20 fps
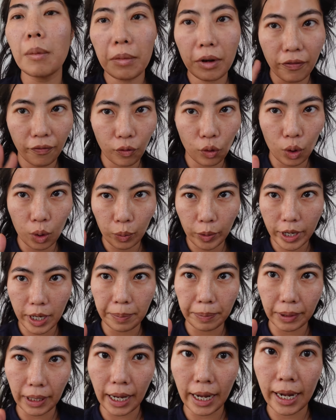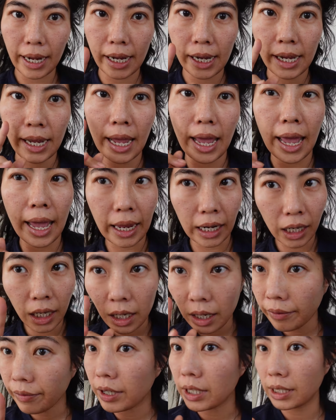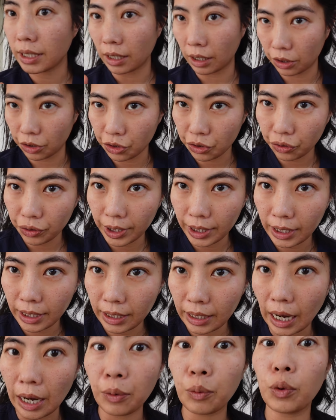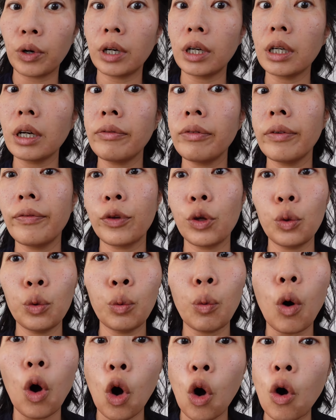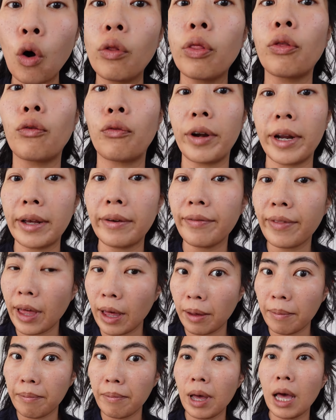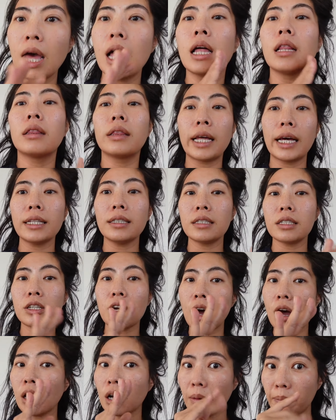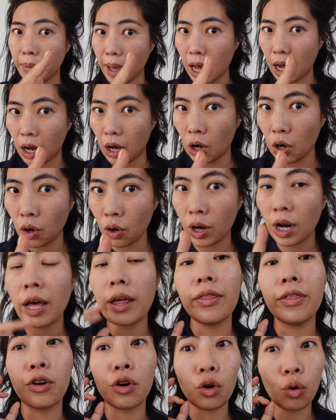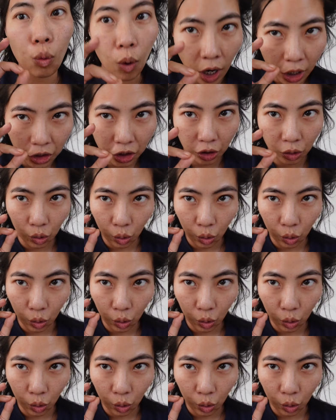Before we apply any of the sunscreen, and we're gonna review all 3 of them, let's talk about their Gacha